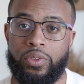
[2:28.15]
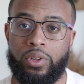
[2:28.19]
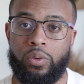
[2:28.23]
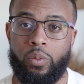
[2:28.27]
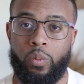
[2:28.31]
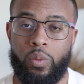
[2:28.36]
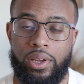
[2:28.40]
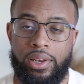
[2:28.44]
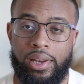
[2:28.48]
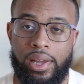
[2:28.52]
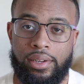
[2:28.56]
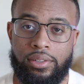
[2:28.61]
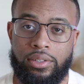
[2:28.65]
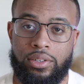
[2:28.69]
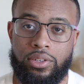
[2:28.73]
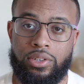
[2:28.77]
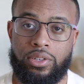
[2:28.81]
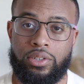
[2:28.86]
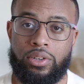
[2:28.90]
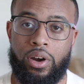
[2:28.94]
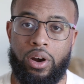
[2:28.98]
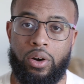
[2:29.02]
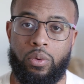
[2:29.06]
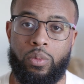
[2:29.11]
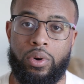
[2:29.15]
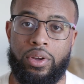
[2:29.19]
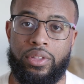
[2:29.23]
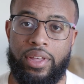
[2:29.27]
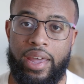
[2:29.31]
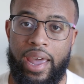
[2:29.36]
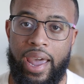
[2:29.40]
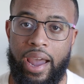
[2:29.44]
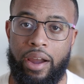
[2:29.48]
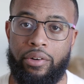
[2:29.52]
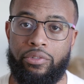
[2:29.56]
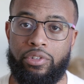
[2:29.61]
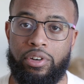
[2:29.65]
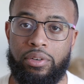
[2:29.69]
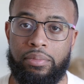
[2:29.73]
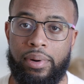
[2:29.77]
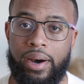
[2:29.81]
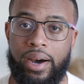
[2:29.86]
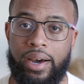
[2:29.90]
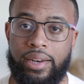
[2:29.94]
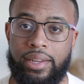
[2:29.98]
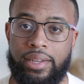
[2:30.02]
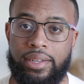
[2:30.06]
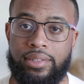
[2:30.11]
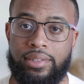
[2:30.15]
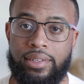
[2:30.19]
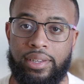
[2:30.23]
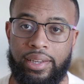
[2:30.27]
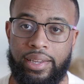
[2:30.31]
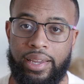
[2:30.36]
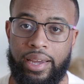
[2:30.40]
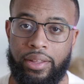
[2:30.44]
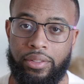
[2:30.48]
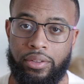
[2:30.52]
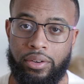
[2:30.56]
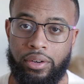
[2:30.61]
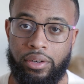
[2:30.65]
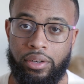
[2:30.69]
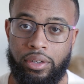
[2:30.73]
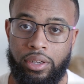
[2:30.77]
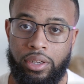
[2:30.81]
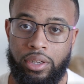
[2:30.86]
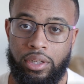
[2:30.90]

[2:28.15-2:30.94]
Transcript: we like to start with everybody together.